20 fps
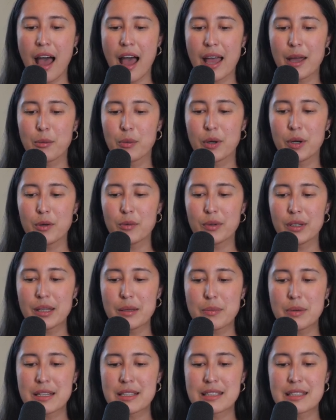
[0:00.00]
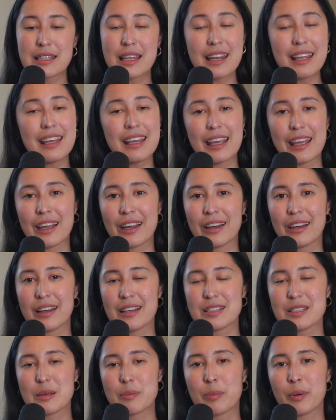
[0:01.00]
I wouldn't really be sitting here
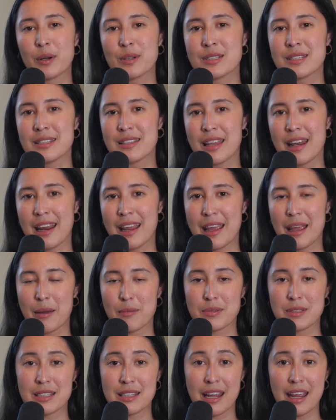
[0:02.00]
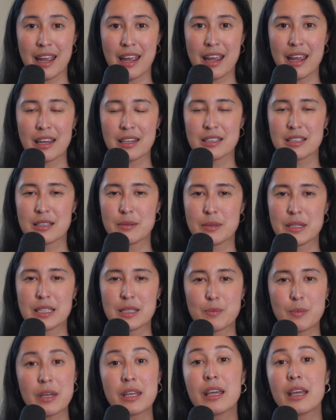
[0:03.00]
as the person that I am today to be
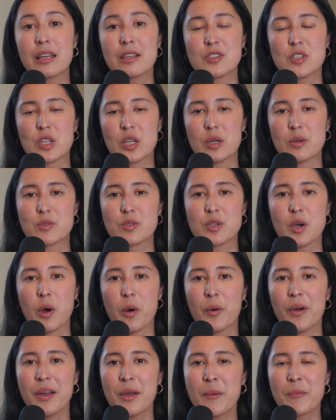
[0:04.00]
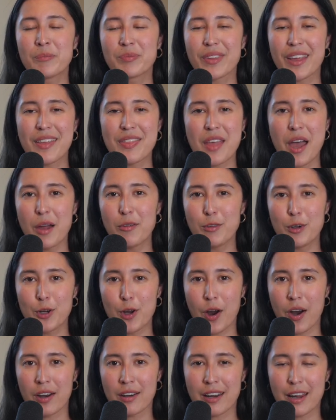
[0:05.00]
speaking to you. So in that
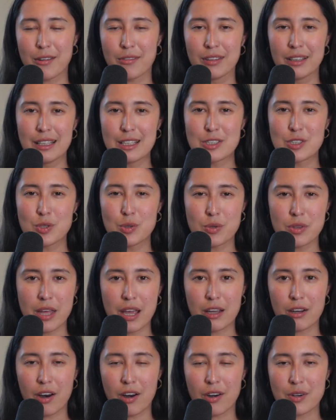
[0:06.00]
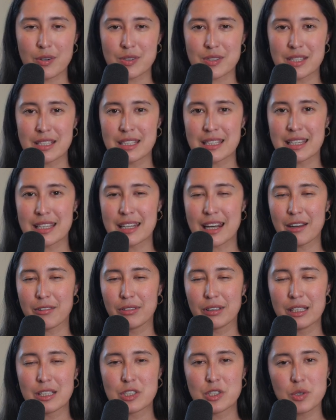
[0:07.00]
regard, I really do thank ROCD, and I
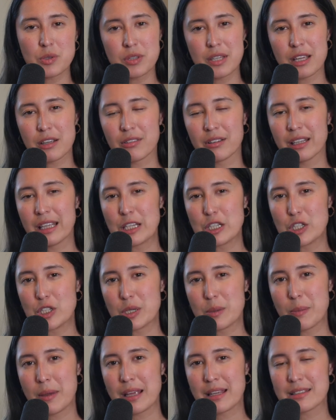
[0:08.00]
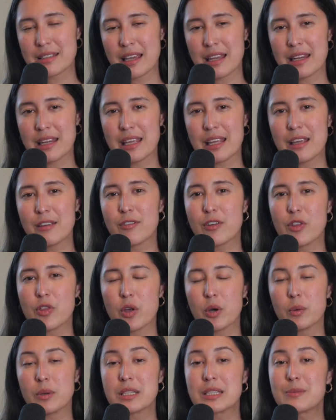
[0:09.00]
really do thank relationship anxiety, even
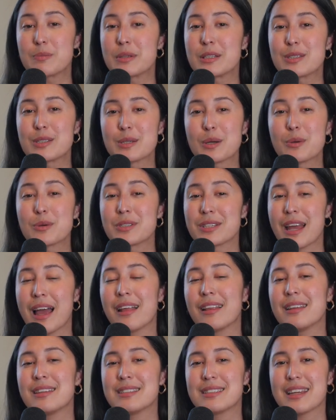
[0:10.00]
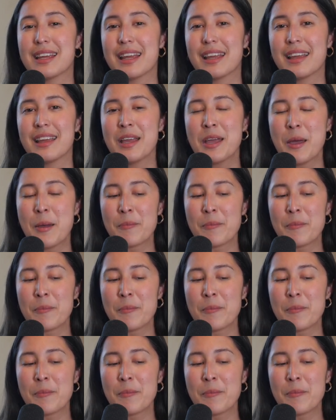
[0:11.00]
though it's been so challenging.